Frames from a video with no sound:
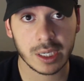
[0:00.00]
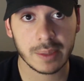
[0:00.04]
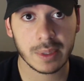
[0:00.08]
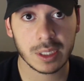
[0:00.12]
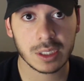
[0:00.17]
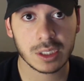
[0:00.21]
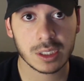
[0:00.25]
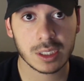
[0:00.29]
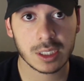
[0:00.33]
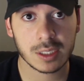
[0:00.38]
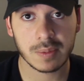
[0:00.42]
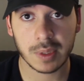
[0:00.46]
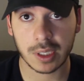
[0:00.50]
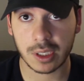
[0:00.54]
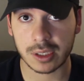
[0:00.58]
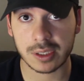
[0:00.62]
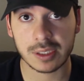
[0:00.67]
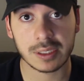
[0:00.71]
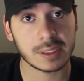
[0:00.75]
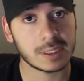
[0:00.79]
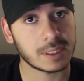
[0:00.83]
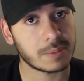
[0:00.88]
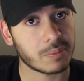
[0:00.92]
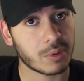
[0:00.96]
images
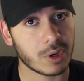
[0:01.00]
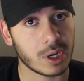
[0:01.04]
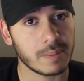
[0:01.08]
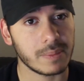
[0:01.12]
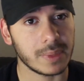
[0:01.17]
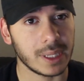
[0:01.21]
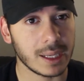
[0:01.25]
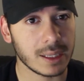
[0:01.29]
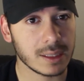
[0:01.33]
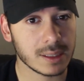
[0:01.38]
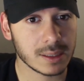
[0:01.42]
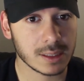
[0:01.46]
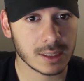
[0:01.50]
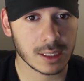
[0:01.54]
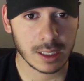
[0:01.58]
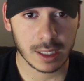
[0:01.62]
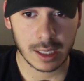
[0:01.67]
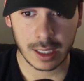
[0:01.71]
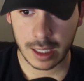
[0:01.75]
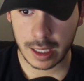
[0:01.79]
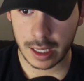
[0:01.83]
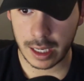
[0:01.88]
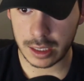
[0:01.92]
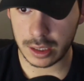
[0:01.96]
because it's a prime lens,
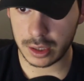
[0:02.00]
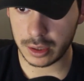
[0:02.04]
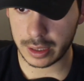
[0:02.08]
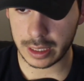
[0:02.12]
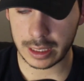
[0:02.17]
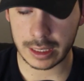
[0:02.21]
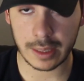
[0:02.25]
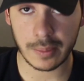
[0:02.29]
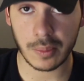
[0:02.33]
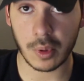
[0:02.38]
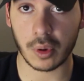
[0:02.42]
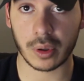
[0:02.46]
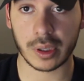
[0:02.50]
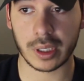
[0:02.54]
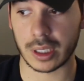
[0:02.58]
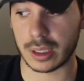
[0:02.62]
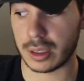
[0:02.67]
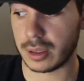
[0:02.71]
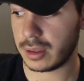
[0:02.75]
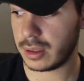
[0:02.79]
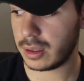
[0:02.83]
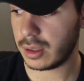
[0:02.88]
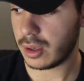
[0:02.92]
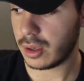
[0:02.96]
and you get the bokeh.